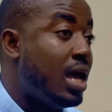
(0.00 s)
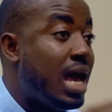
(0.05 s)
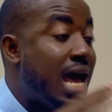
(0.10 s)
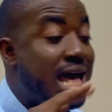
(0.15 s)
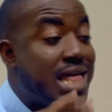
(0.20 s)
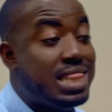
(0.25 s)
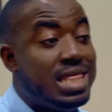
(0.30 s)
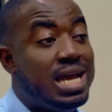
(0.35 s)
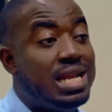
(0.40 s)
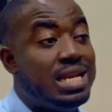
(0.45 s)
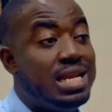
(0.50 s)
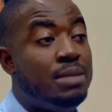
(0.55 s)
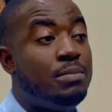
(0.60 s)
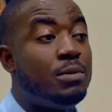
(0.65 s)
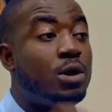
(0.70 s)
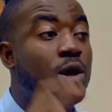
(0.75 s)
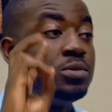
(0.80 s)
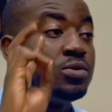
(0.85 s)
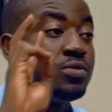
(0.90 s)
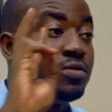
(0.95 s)
And that name
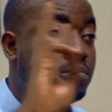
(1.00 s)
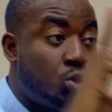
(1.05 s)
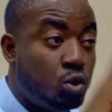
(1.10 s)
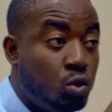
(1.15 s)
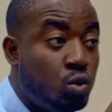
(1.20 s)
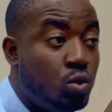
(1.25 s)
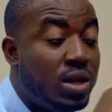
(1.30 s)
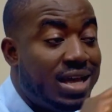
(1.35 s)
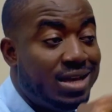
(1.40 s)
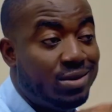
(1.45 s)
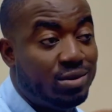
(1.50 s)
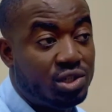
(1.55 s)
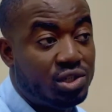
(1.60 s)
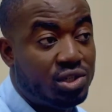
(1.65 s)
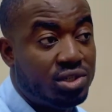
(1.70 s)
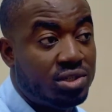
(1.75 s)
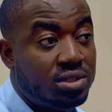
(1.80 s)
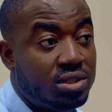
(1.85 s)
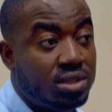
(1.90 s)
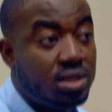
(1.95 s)
comes from 2
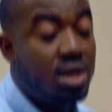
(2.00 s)
languages.